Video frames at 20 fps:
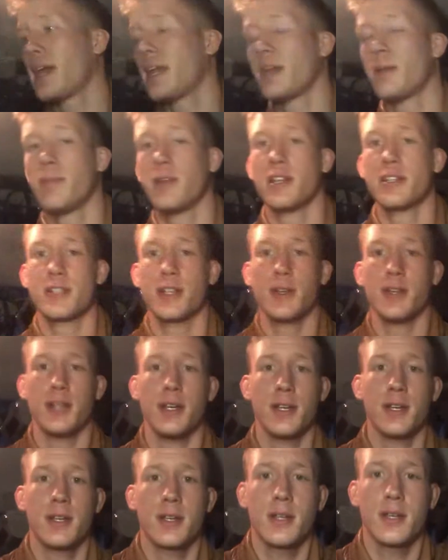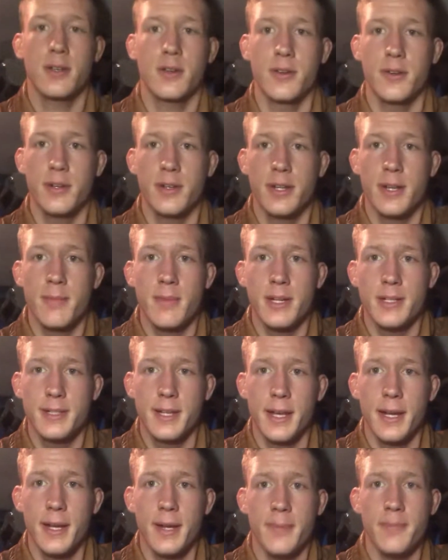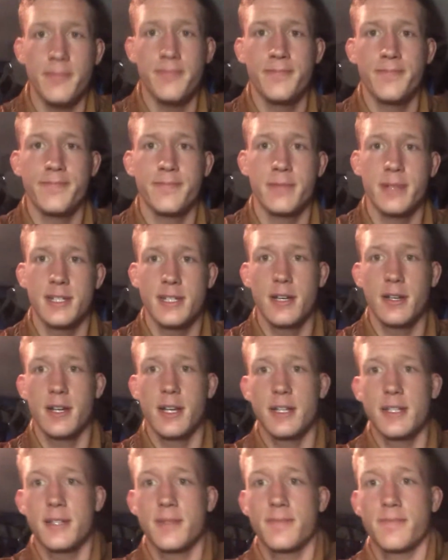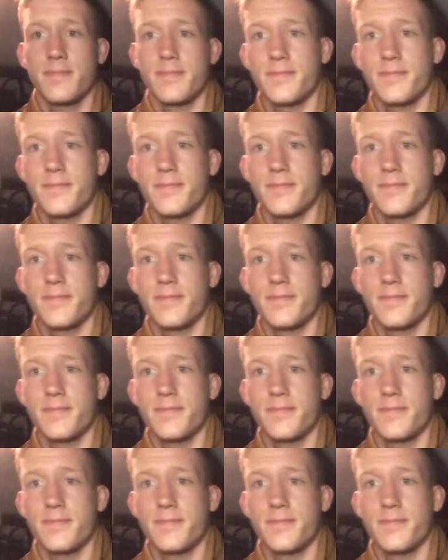headed to Minnesota, currently in Montana. Peace out, guys.